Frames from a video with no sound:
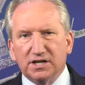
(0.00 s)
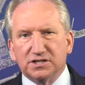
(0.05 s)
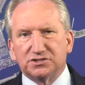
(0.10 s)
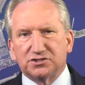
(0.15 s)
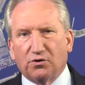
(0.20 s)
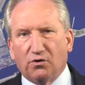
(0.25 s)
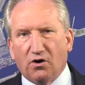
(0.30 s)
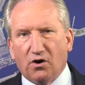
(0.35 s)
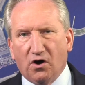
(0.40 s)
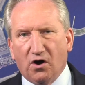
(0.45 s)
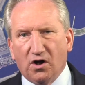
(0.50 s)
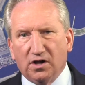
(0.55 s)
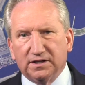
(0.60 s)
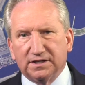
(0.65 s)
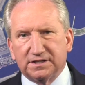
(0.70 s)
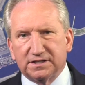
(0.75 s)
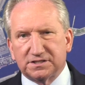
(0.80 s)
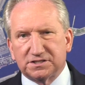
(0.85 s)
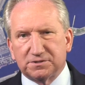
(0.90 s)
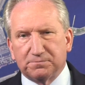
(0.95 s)
So
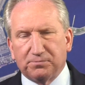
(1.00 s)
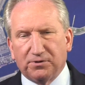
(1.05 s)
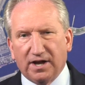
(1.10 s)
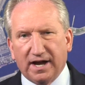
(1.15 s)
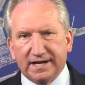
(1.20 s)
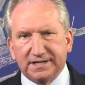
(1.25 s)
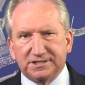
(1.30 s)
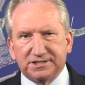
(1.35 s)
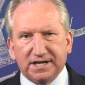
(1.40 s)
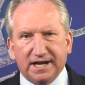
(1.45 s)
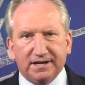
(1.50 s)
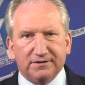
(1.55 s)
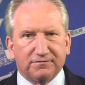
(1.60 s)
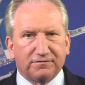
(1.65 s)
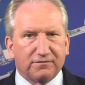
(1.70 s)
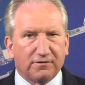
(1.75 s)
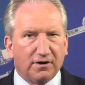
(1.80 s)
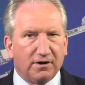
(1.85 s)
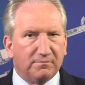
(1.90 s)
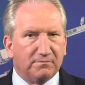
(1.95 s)
all in the supply chain
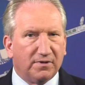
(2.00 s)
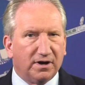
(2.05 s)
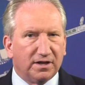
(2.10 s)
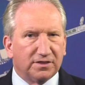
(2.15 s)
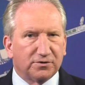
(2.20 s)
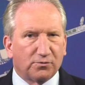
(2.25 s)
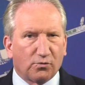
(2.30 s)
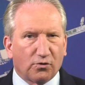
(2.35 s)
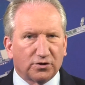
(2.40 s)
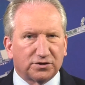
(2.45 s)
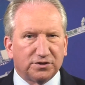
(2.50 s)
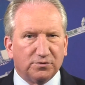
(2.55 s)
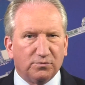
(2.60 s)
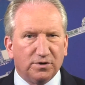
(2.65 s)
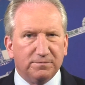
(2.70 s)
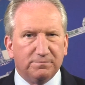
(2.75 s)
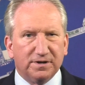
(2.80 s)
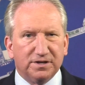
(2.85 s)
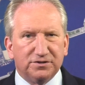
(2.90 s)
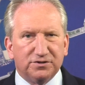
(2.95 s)
from the work that
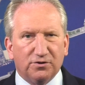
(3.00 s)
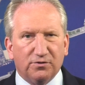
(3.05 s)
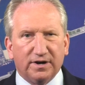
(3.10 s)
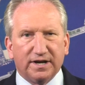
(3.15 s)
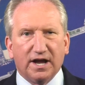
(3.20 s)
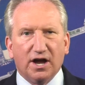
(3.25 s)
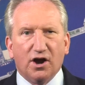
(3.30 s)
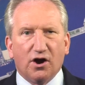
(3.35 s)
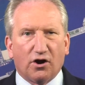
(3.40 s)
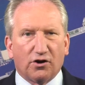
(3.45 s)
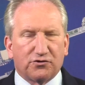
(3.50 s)
we've been doing